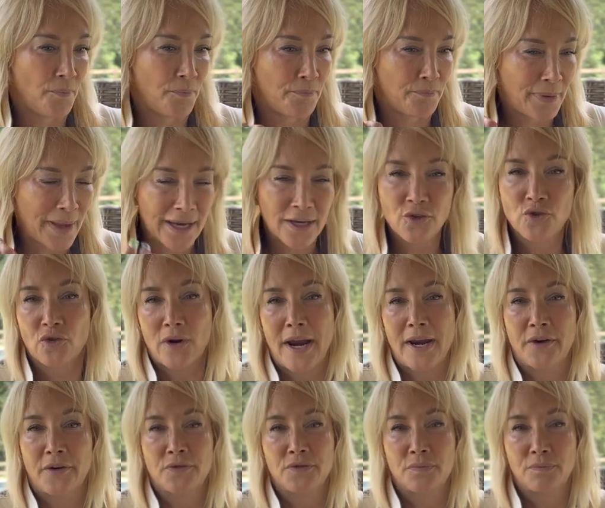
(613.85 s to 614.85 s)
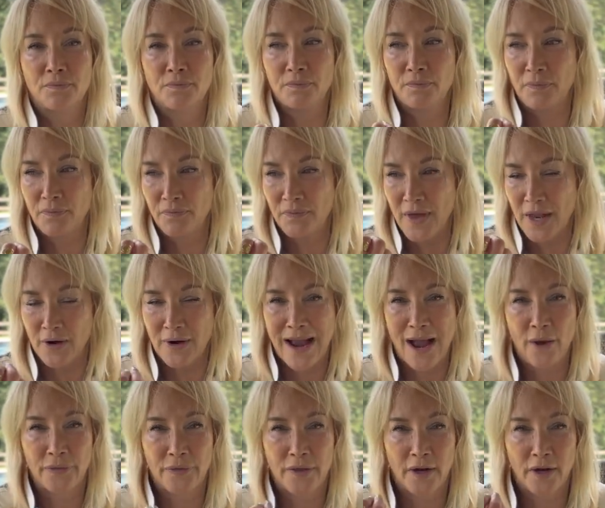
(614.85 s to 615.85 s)
big trainers that are
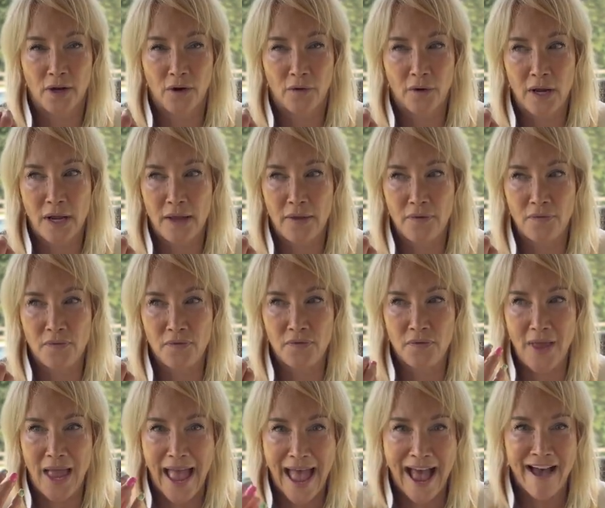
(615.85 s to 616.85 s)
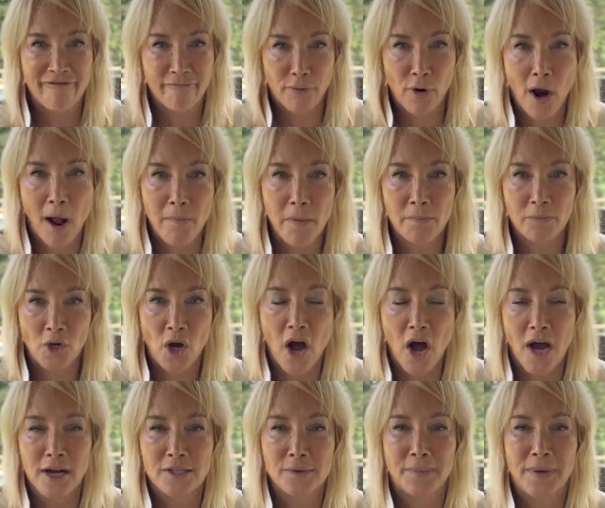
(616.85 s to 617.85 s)
out there, have problem
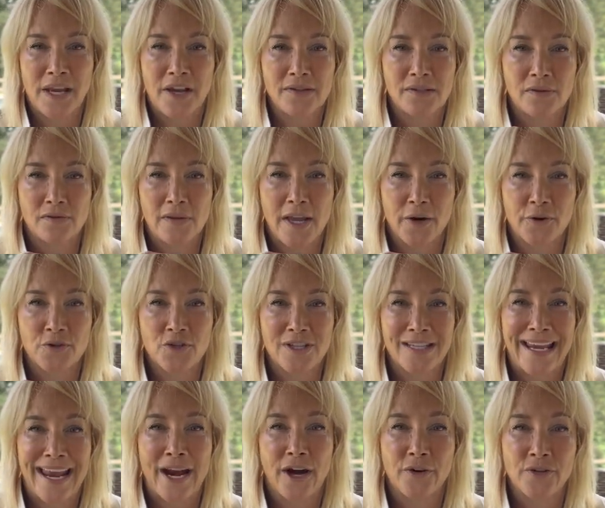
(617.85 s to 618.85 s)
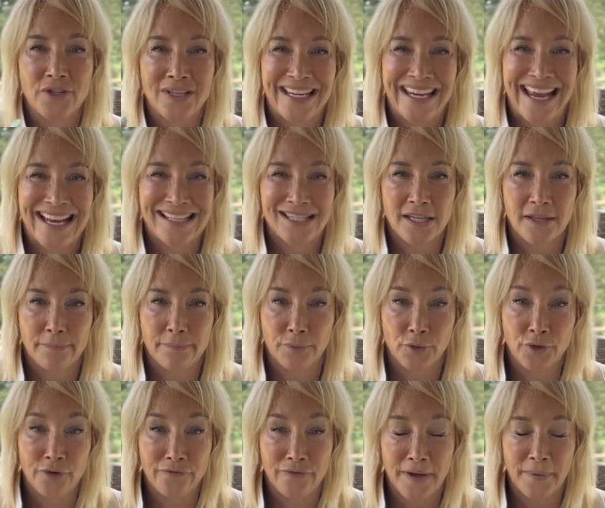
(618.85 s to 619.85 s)
dogs because they're scared to get to the
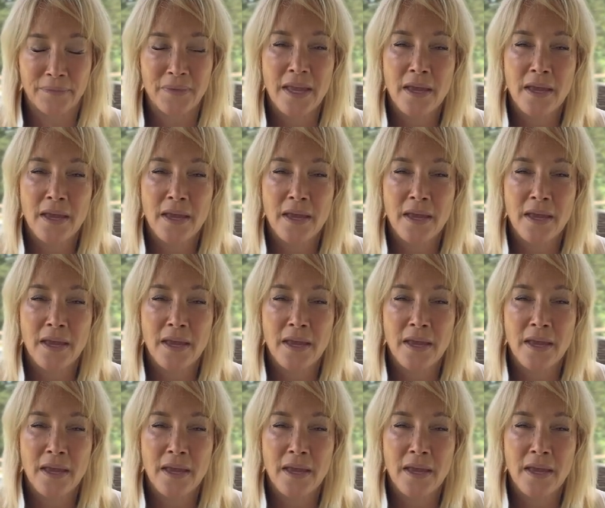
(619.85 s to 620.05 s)
proofing.